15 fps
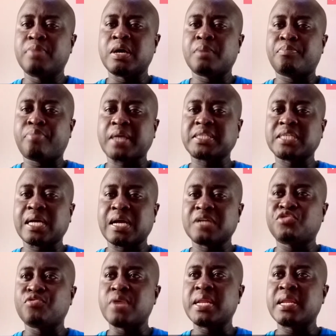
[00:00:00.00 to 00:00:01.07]
practical
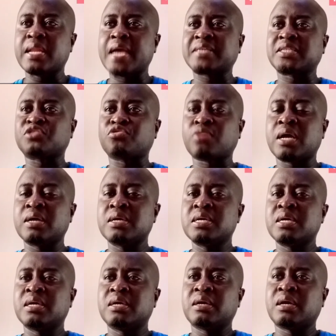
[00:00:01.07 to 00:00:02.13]
training, etc.
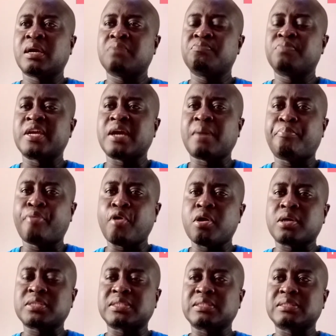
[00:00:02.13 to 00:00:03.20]
There are products